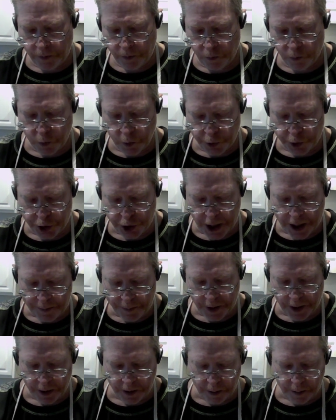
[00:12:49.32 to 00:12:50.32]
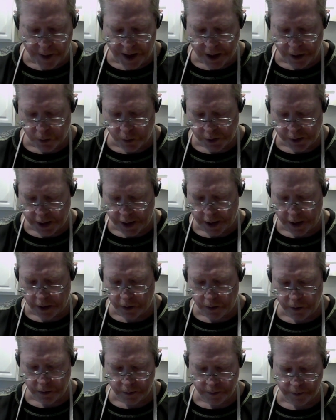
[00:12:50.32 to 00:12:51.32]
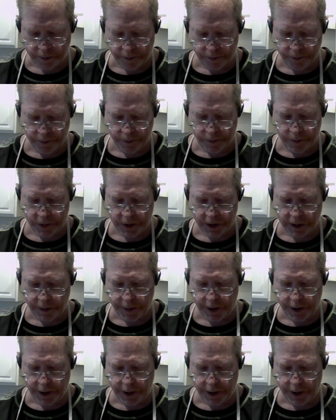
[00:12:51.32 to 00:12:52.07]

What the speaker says: We're shaping the bagels now. Some